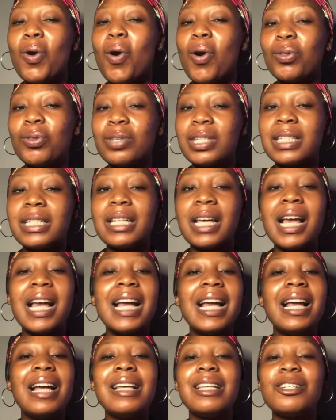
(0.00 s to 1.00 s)
all those
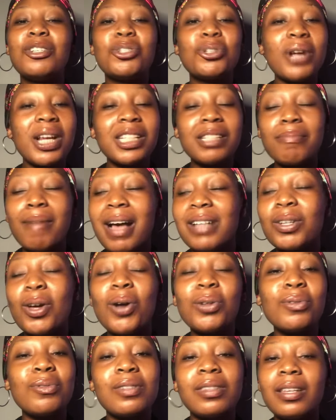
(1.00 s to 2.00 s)
stretch marks,
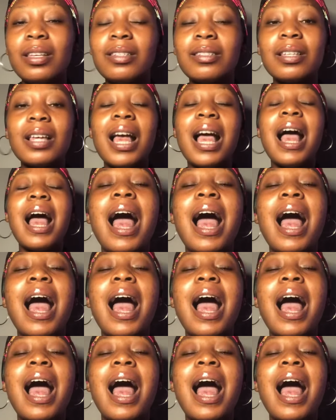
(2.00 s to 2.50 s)
all those things.